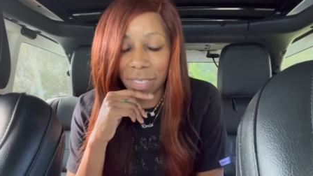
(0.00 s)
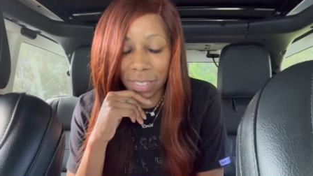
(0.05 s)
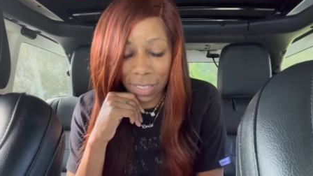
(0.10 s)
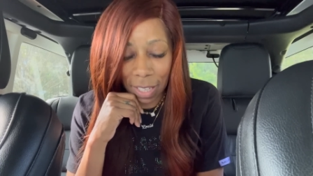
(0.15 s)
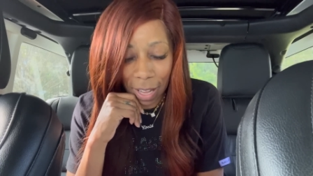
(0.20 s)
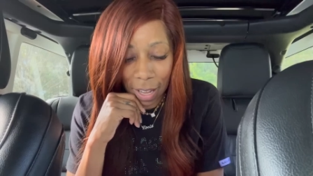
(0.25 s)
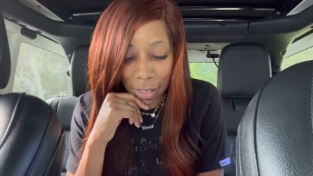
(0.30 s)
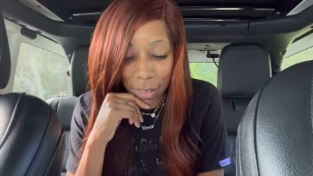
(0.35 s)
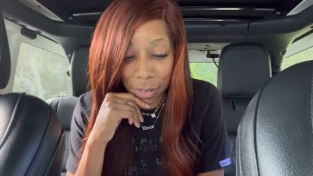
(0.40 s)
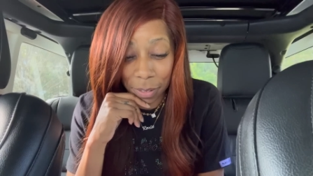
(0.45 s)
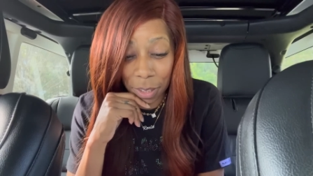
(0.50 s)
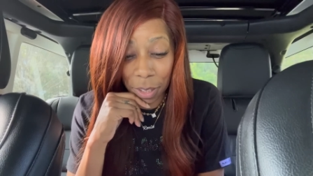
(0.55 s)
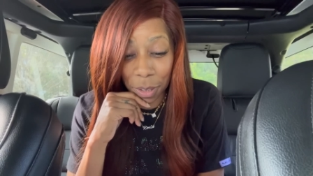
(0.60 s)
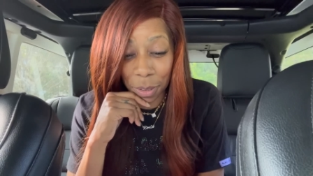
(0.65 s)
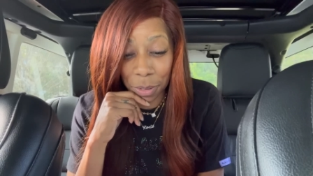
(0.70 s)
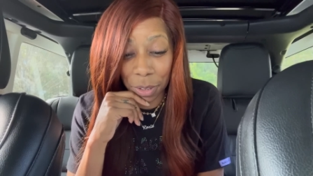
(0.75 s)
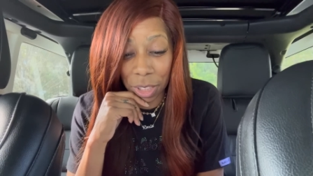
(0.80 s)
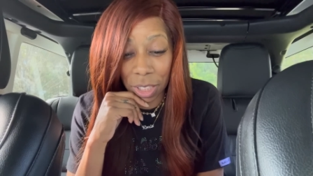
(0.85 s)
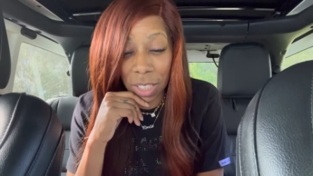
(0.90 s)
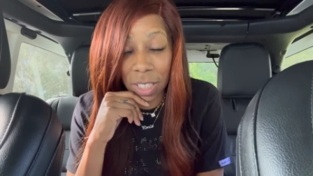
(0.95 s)
I don't
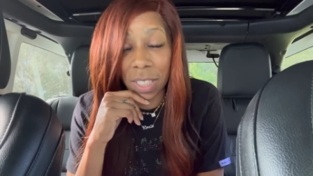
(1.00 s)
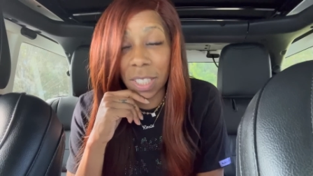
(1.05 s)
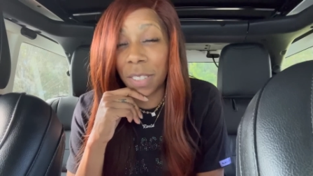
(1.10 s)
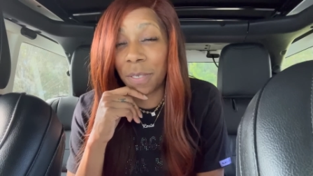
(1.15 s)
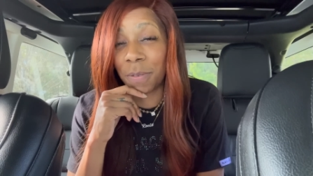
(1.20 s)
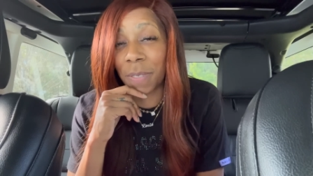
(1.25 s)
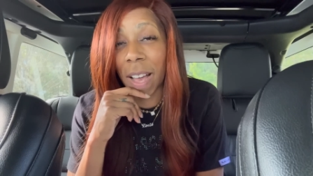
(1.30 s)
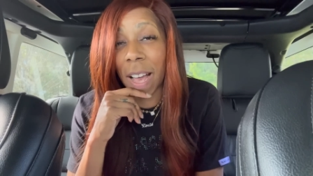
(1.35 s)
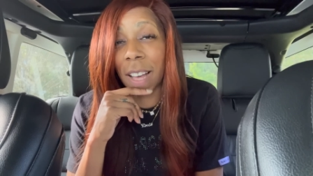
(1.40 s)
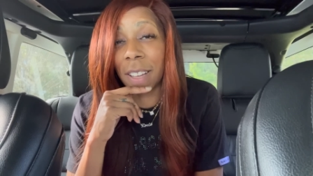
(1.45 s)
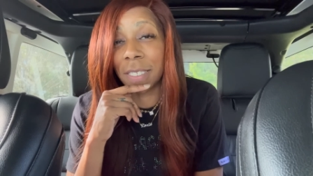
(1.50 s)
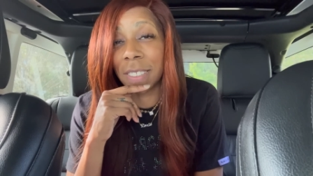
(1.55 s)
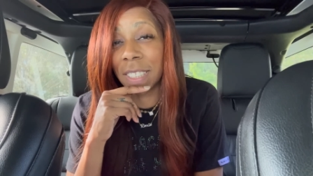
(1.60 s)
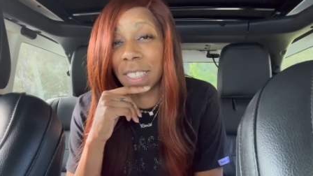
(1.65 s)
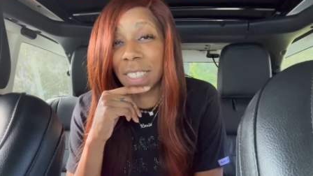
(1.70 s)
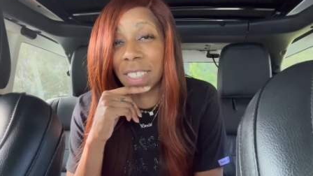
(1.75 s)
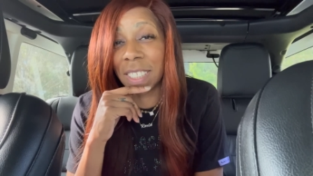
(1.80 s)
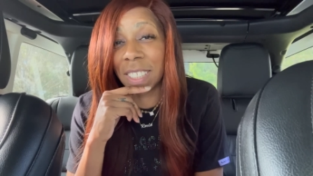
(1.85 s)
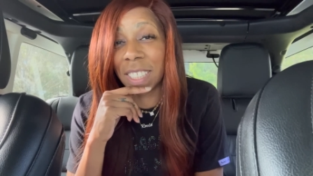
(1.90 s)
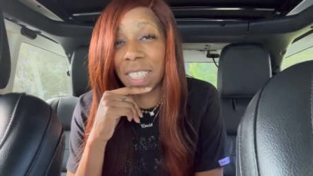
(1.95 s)
know. Jeezy filed
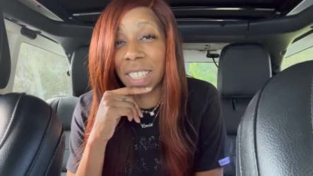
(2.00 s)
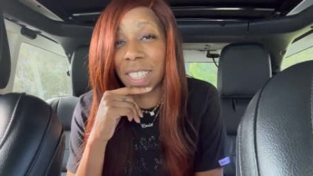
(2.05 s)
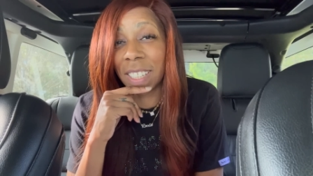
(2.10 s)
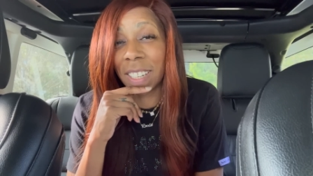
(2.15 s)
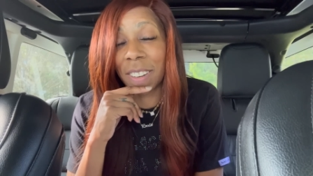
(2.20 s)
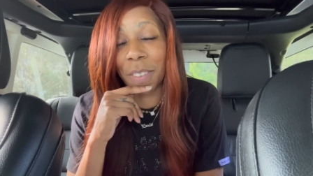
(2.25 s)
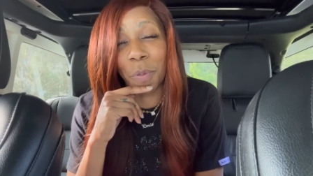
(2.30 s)
his shit.